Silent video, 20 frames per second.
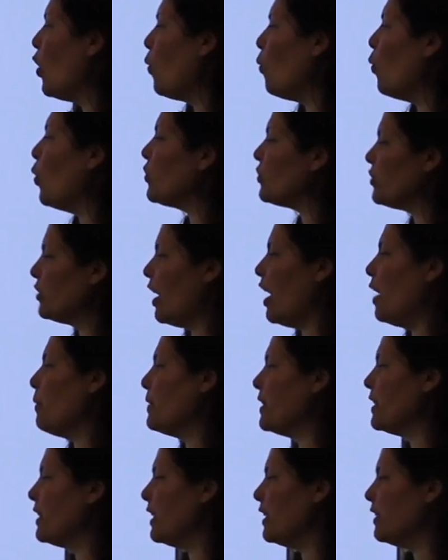What time
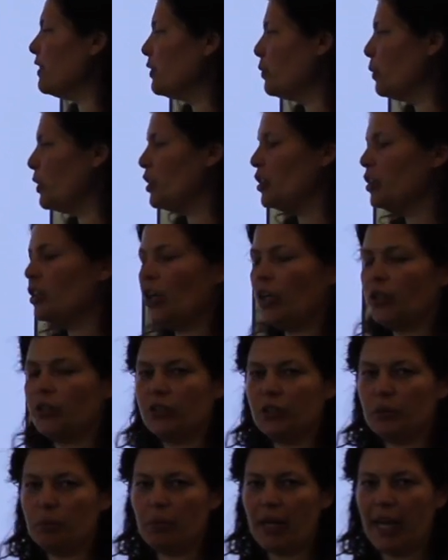is it when you go
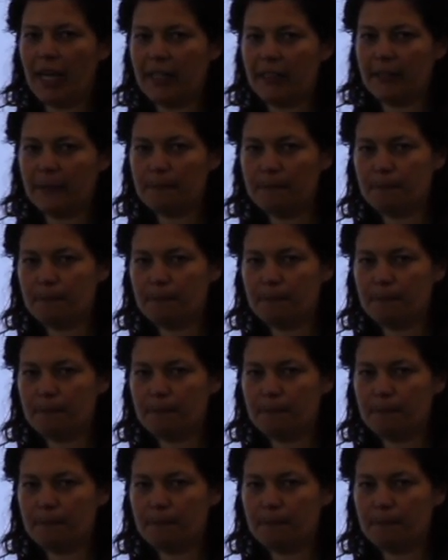to bed?